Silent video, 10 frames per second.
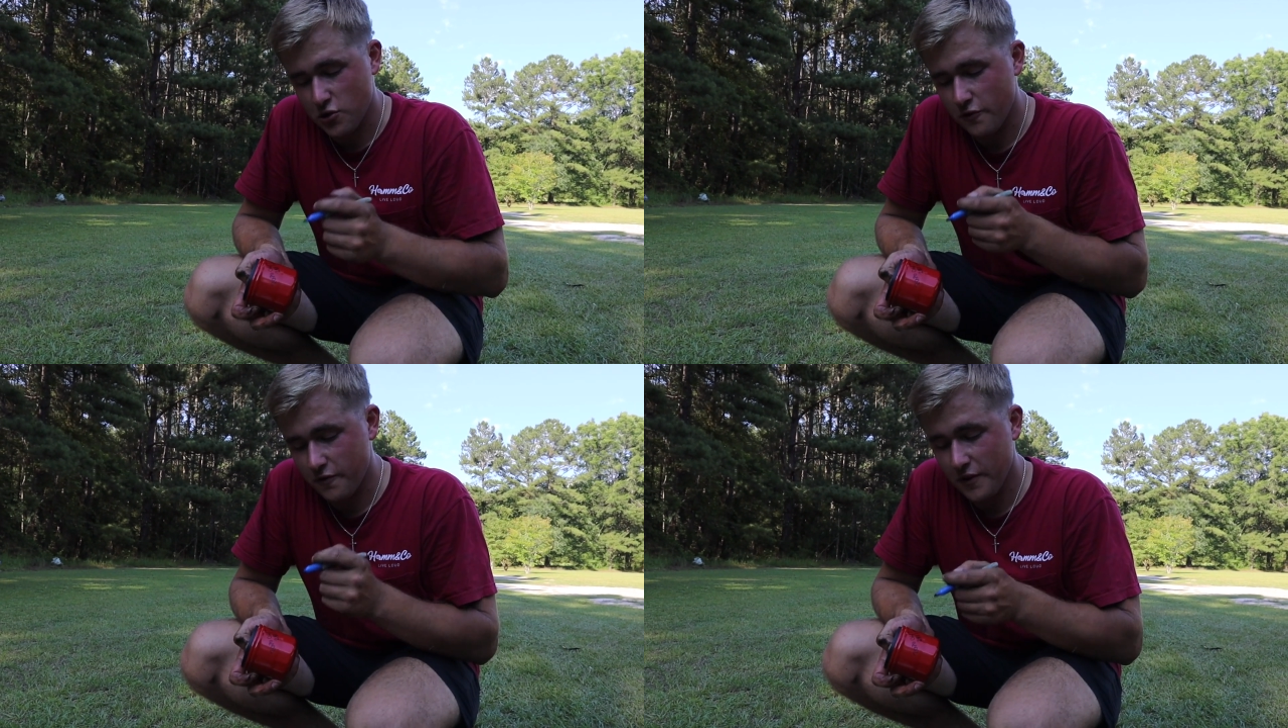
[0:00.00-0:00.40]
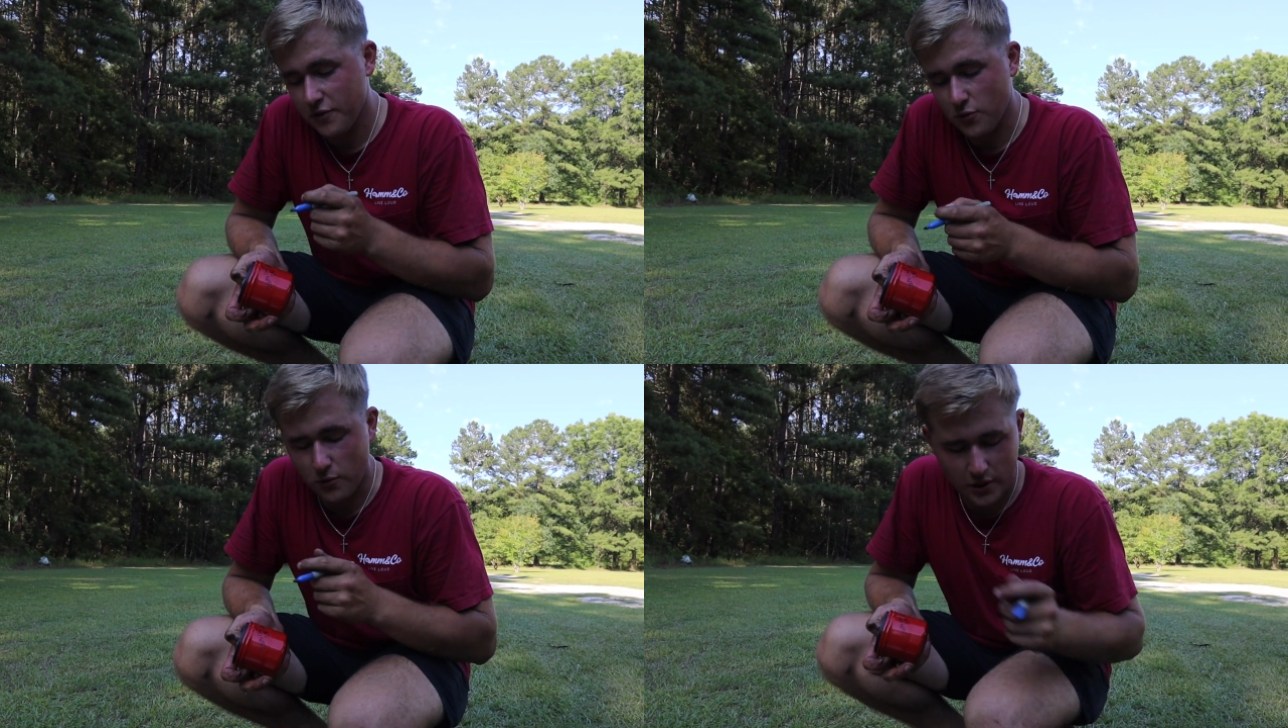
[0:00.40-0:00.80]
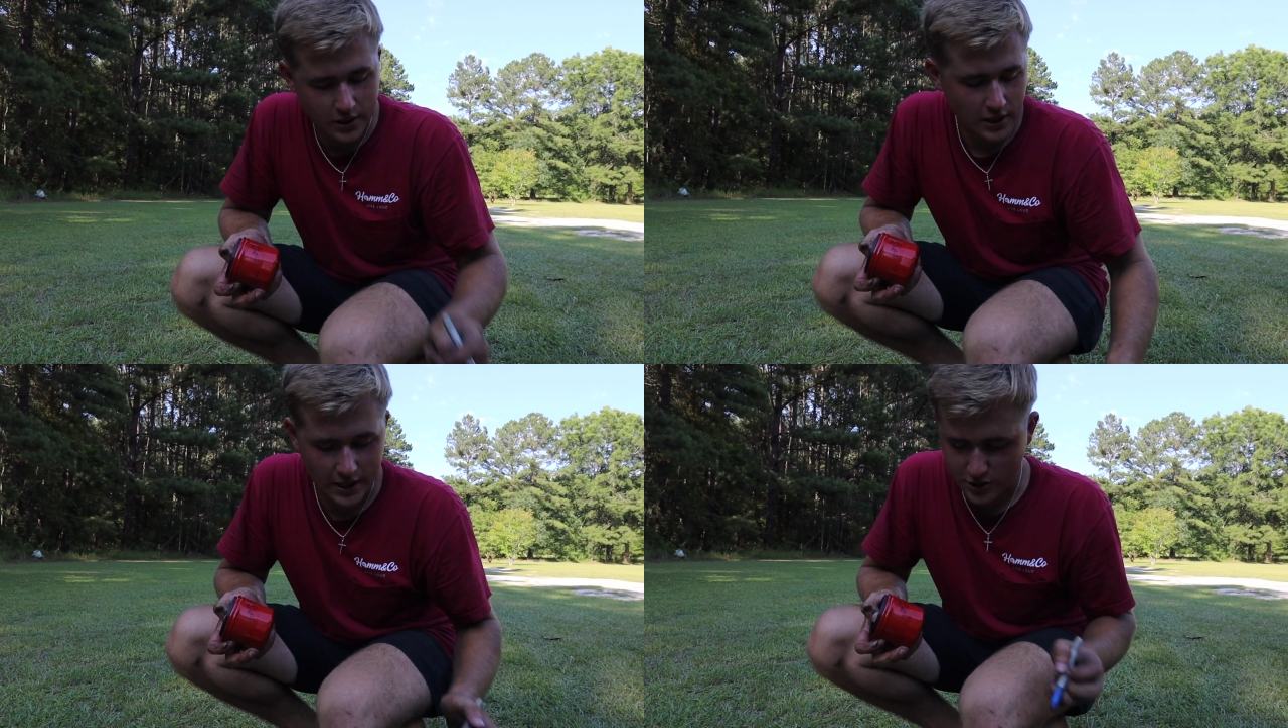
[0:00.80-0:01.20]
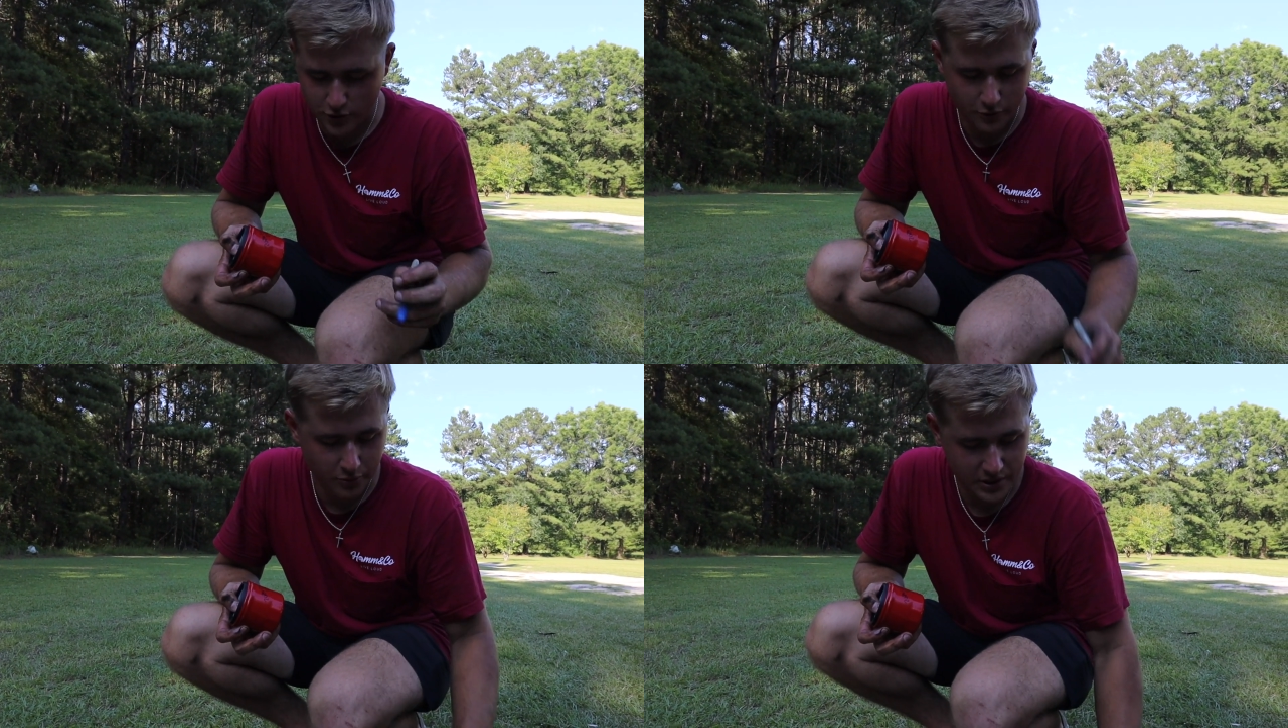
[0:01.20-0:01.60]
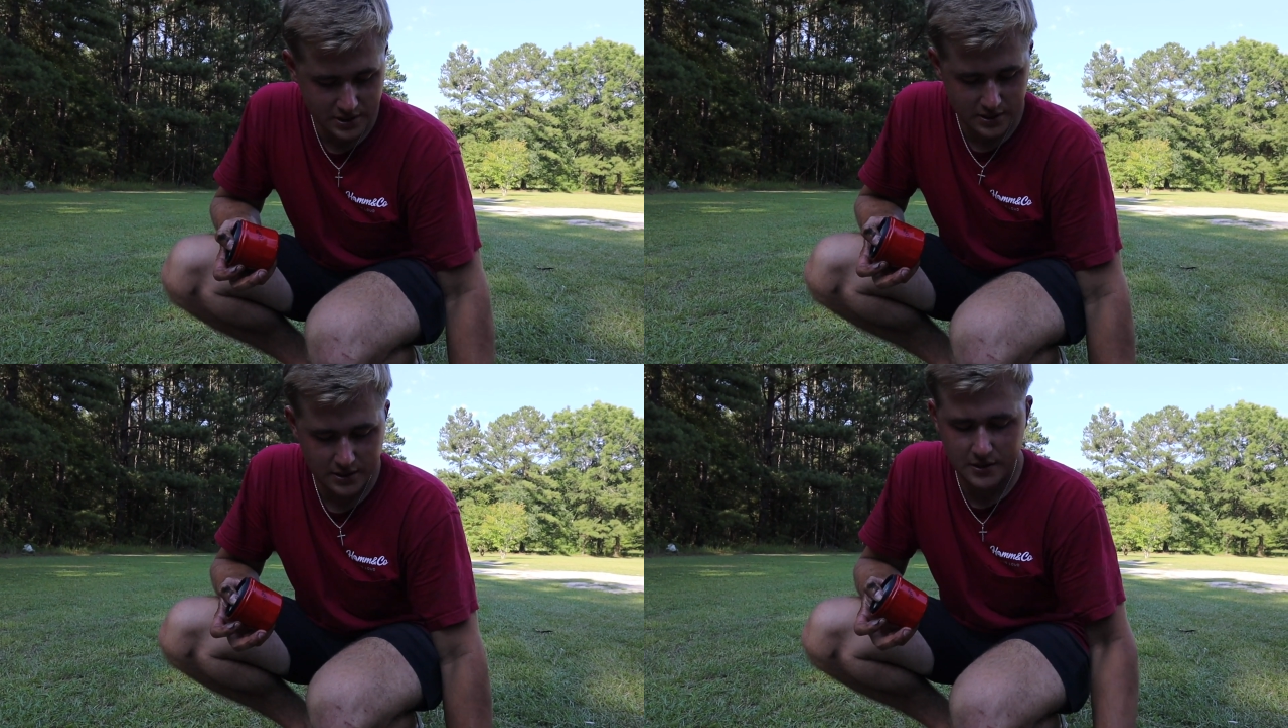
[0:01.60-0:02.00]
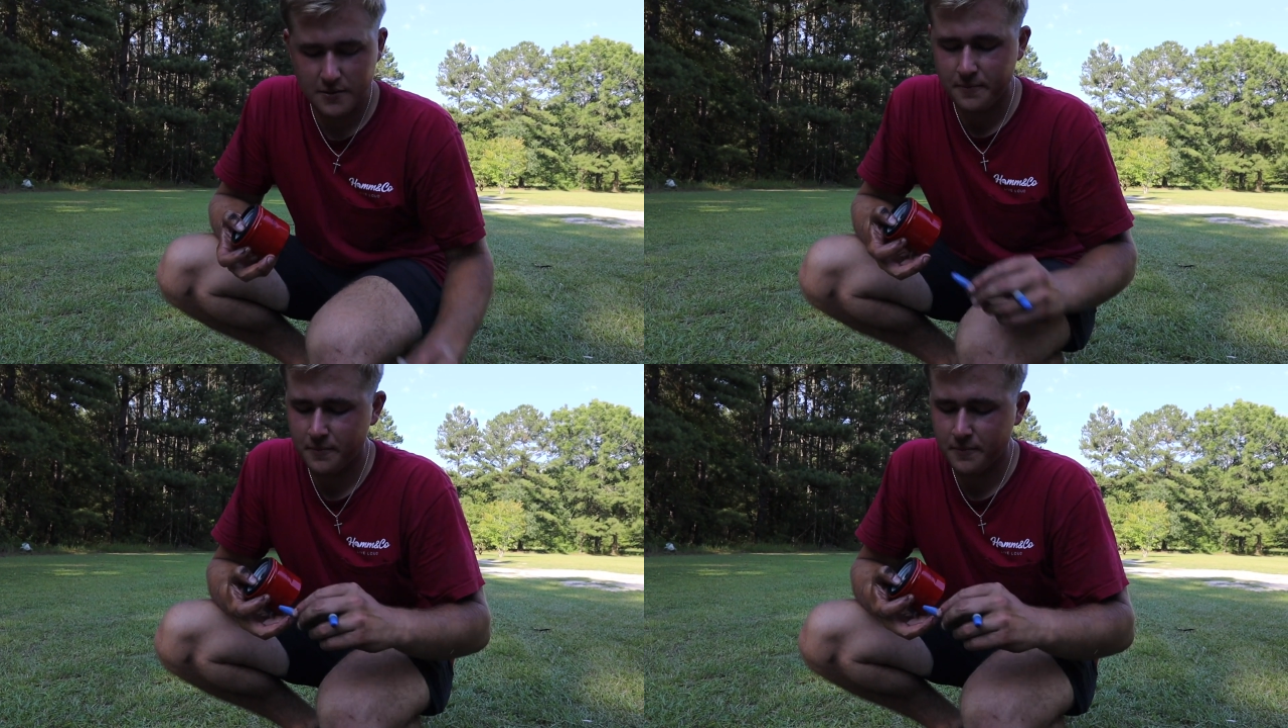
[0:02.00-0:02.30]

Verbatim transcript: 251 I should replace this.